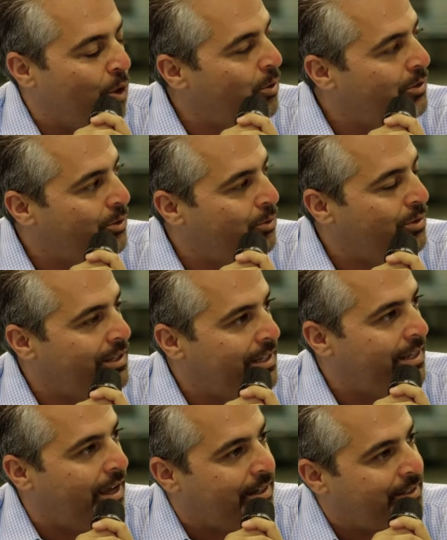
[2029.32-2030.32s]
go to
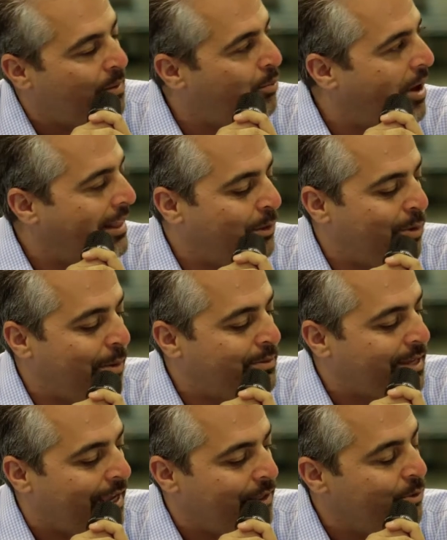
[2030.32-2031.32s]
the uh, Tim Bradley
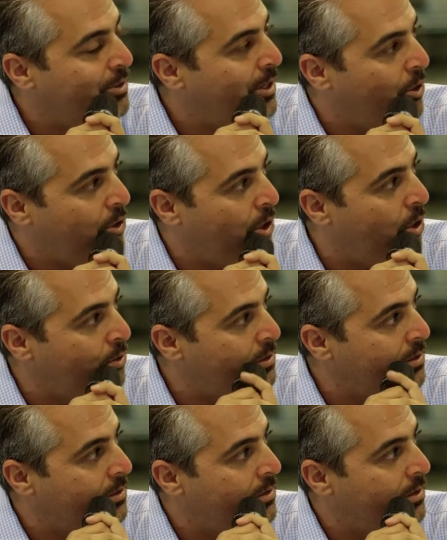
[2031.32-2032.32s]
website, you sell
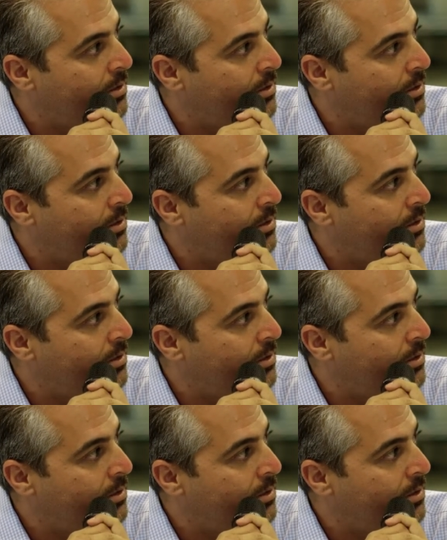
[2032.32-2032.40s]
clothes.